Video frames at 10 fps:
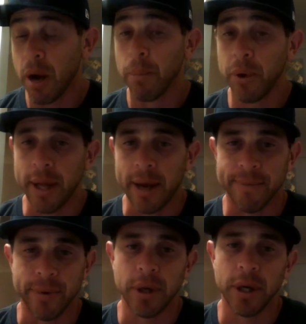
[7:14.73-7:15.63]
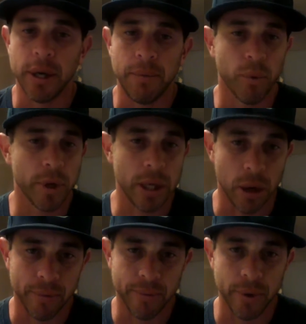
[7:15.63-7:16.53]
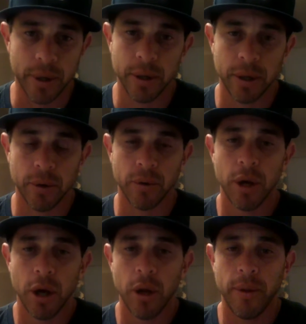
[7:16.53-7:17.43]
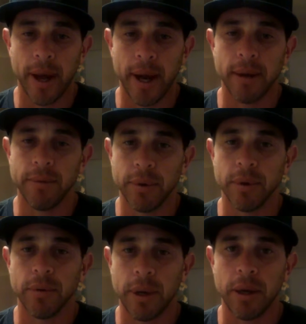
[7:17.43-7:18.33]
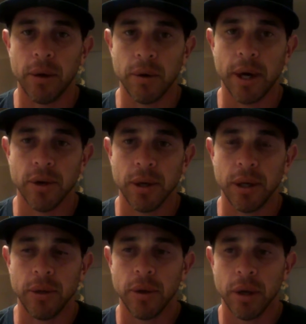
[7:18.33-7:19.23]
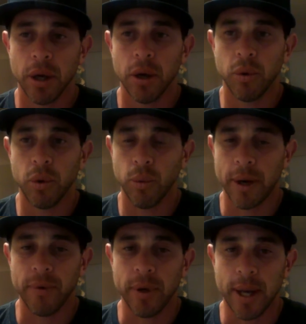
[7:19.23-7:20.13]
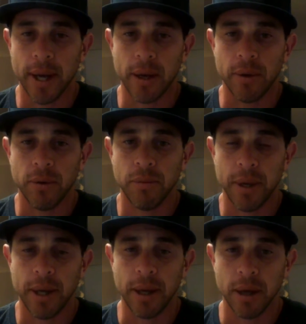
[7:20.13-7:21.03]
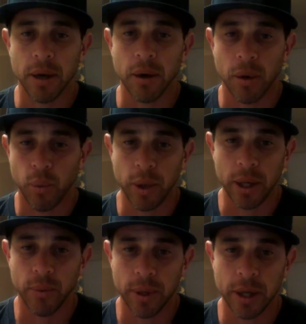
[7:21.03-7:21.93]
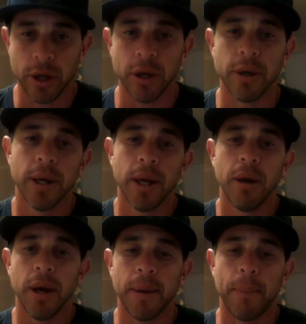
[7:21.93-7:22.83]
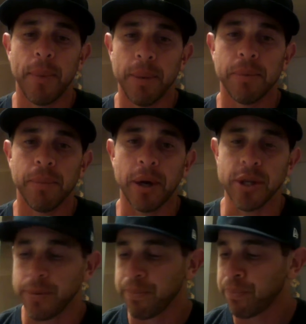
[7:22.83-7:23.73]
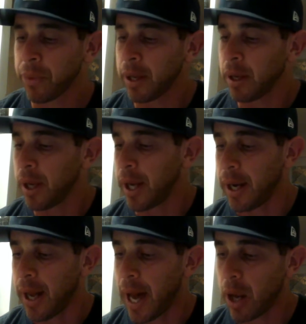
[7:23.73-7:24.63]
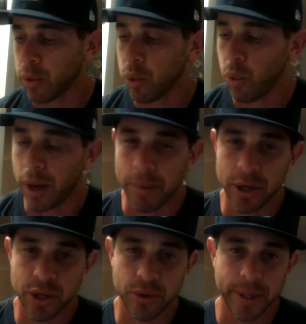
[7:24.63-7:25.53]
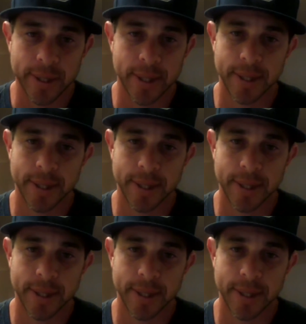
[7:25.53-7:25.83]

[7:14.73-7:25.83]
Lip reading: putting the effort and working hard for it. That you're actually doing whatever you can to make it a really really good paper project. And how do I measure it?